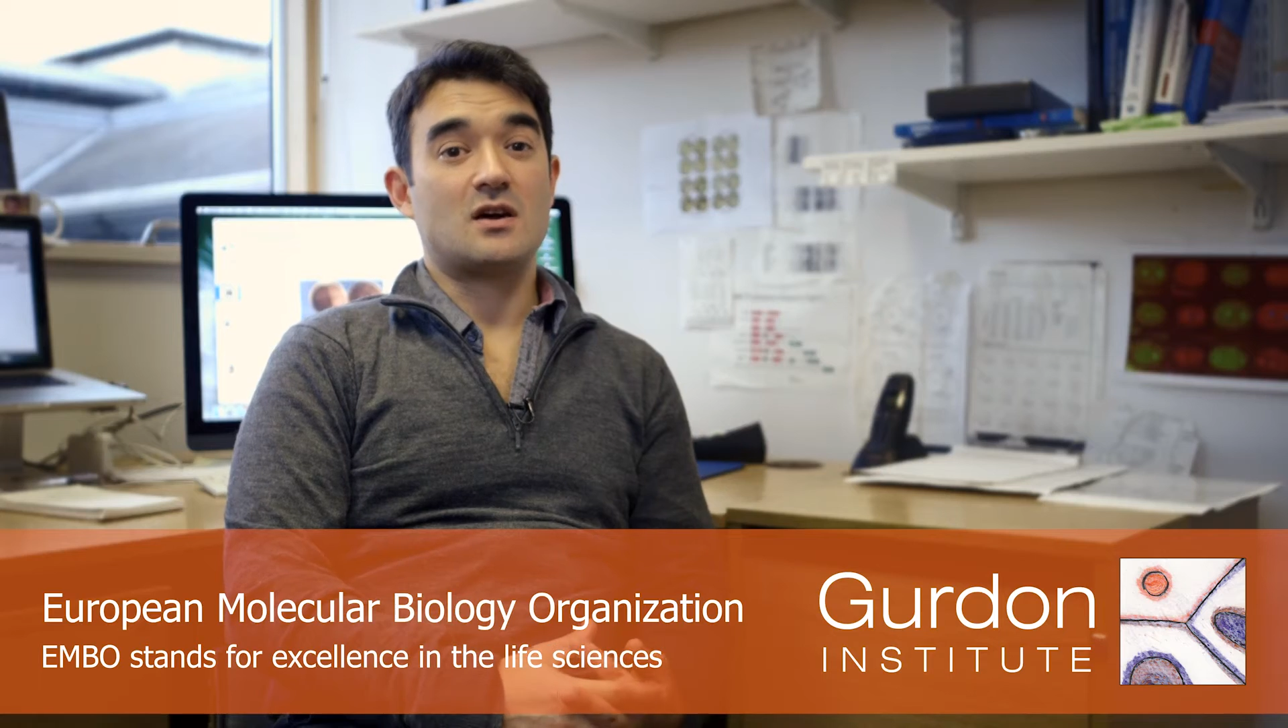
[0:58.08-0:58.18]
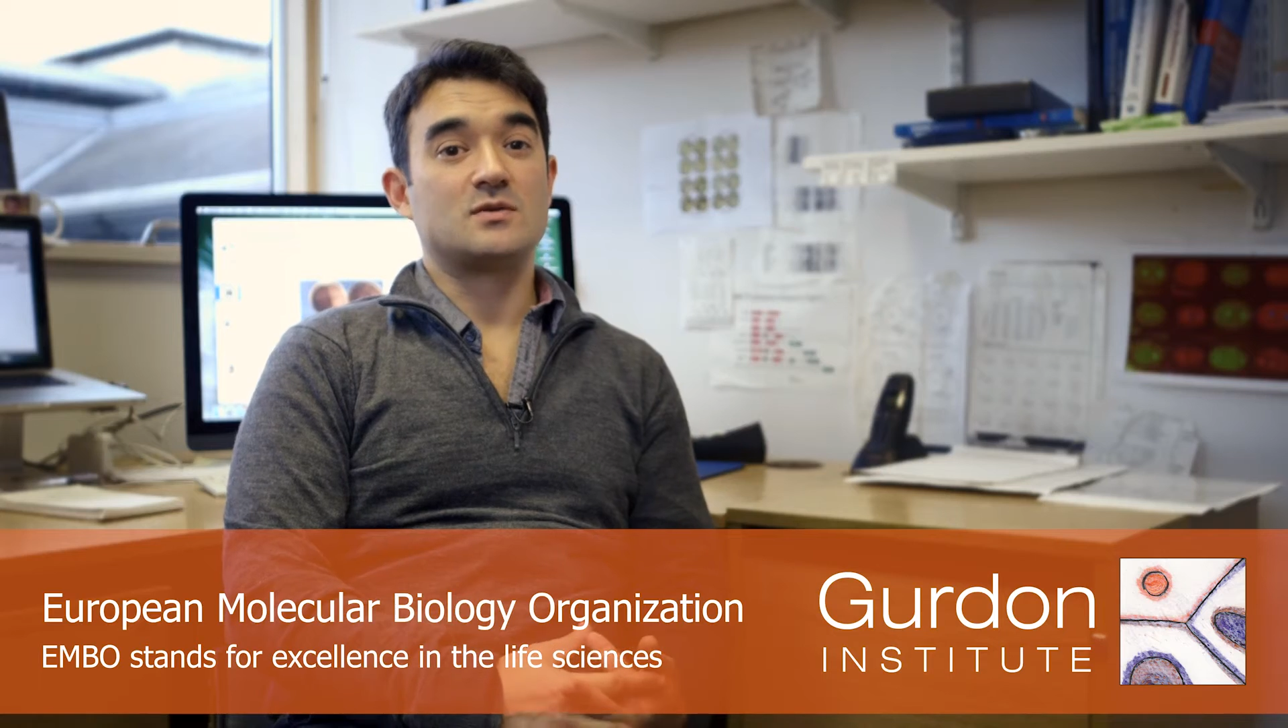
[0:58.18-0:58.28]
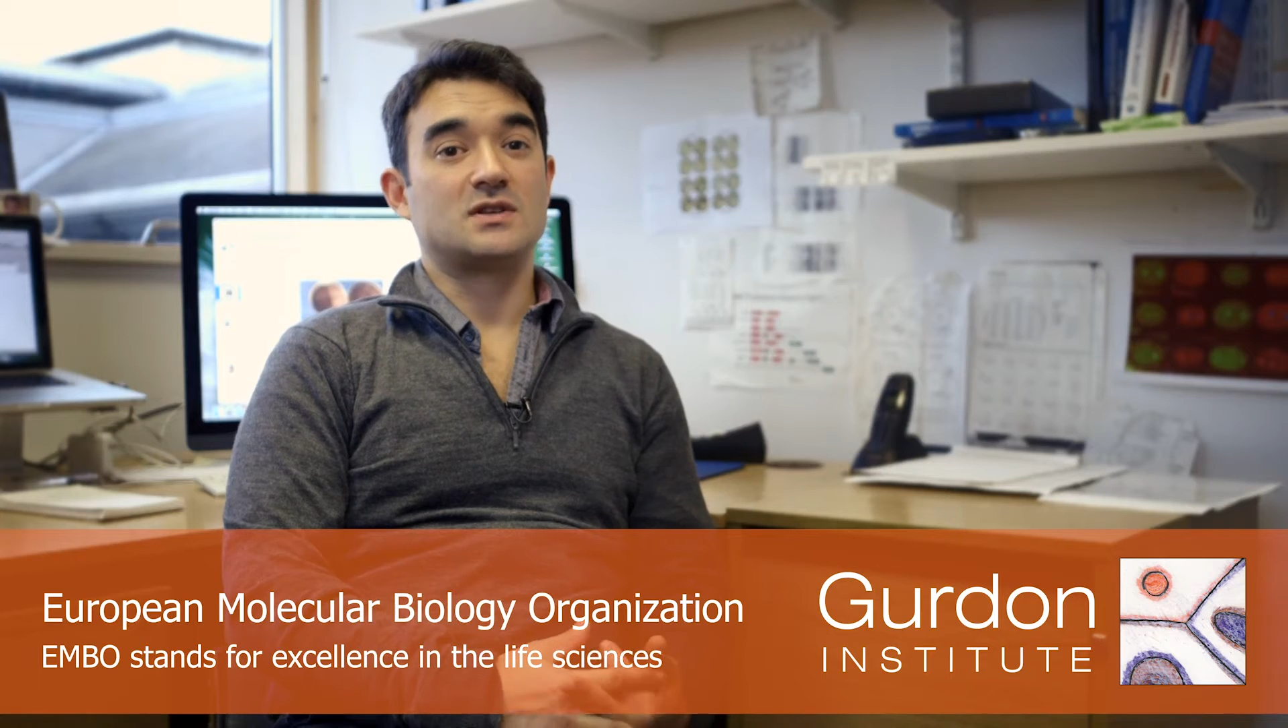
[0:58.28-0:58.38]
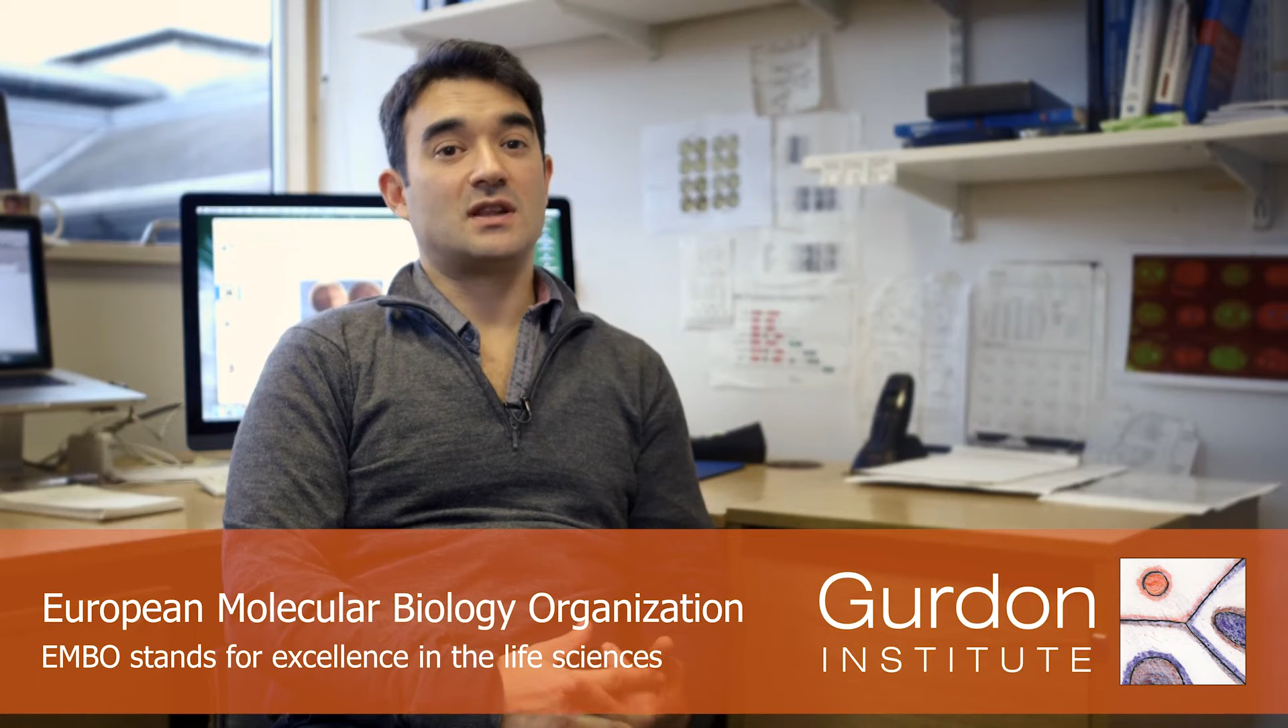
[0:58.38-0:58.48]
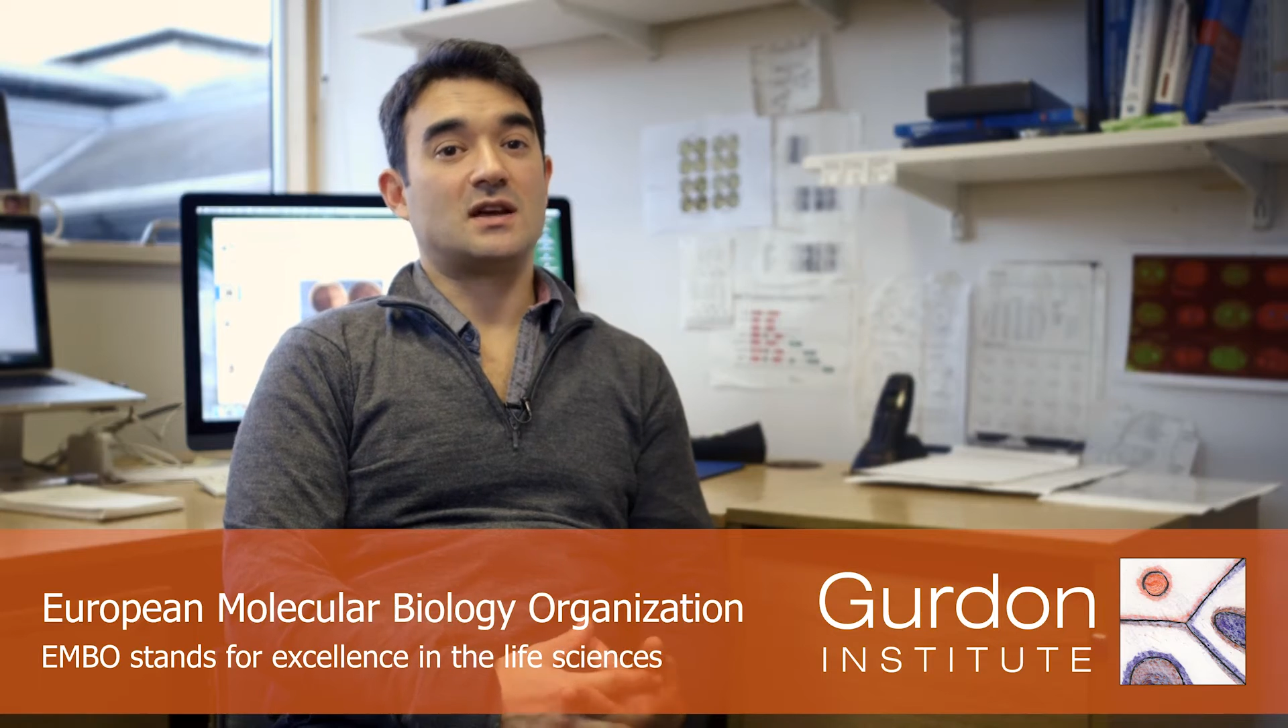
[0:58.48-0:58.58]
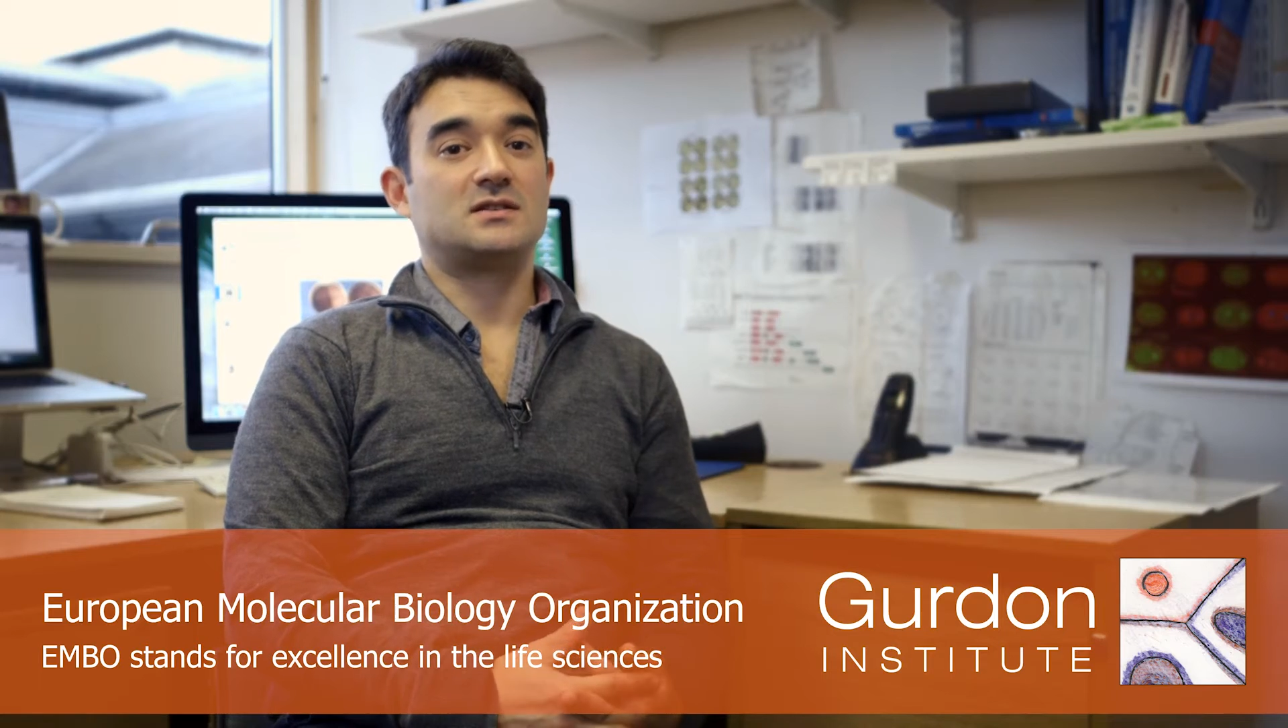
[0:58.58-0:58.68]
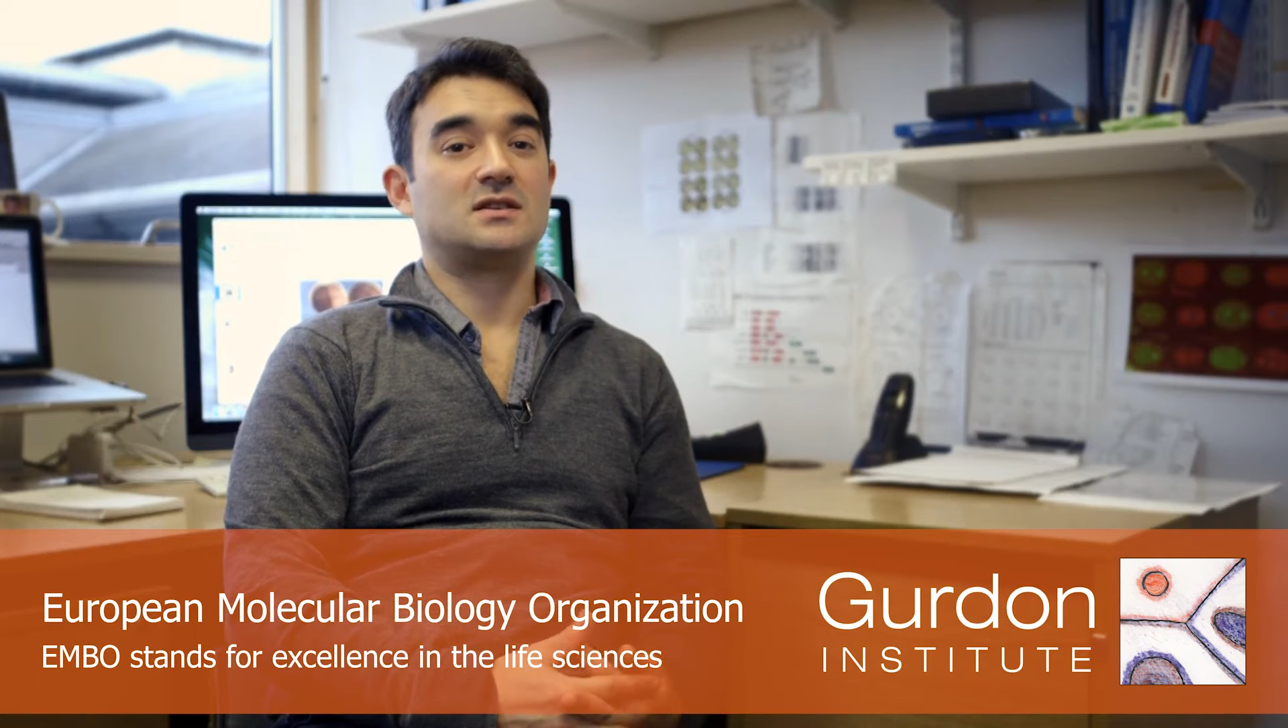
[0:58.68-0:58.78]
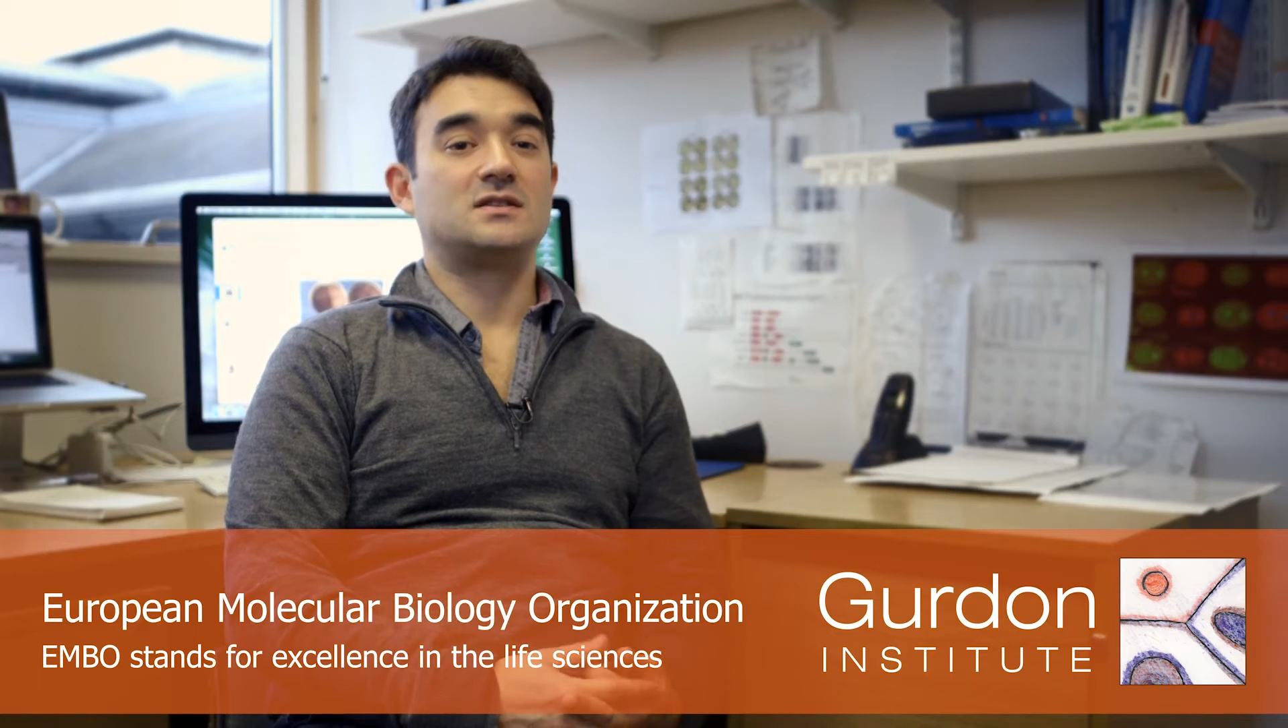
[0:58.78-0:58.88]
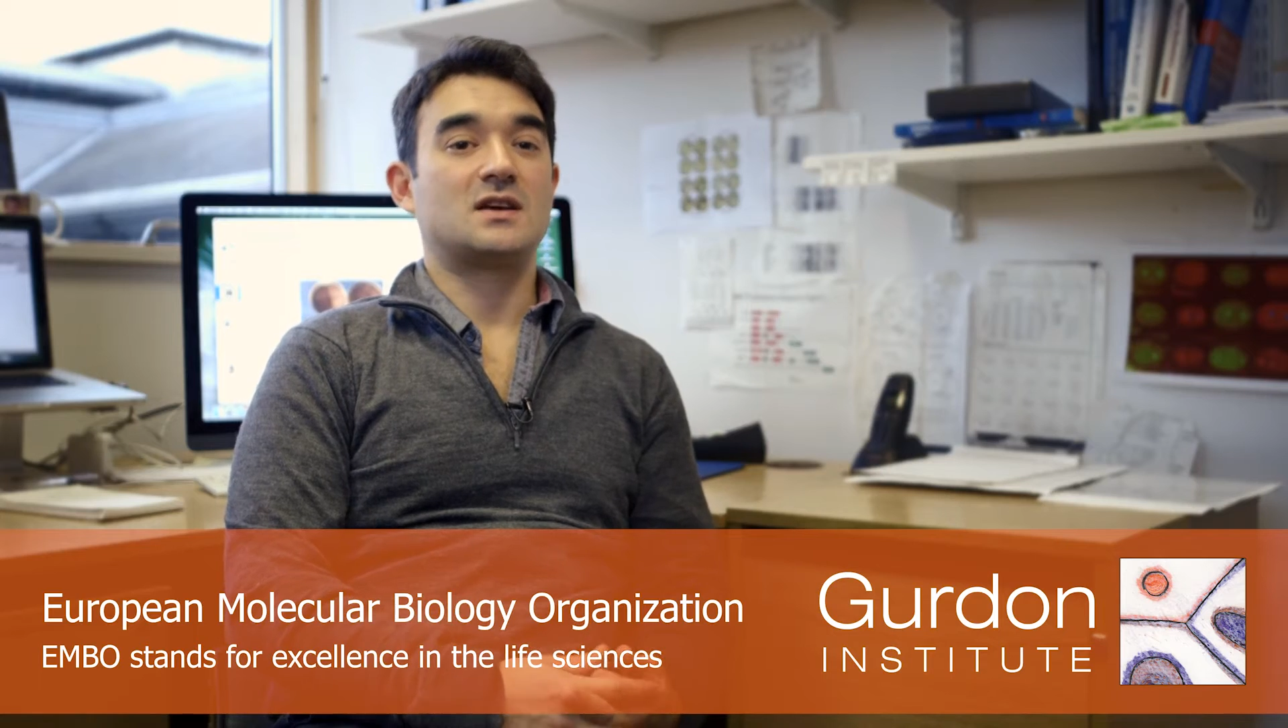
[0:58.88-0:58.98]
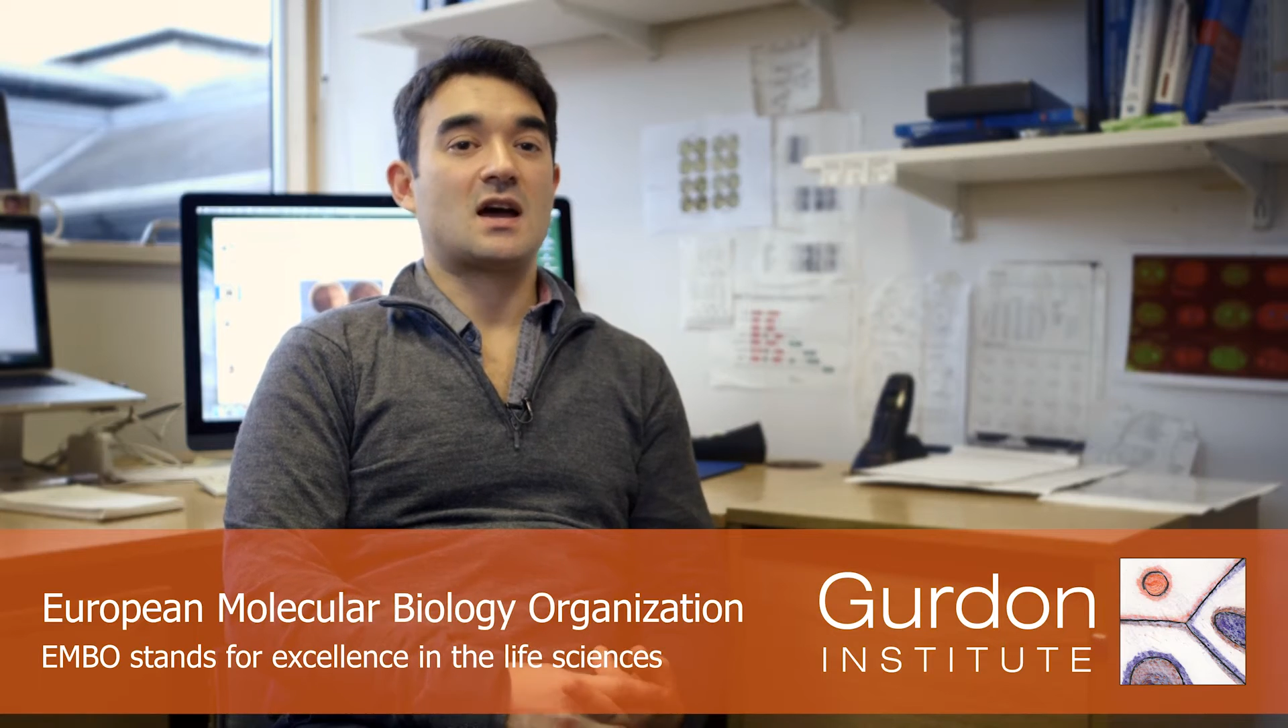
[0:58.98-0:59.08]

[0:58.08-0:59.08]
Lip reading: I was elected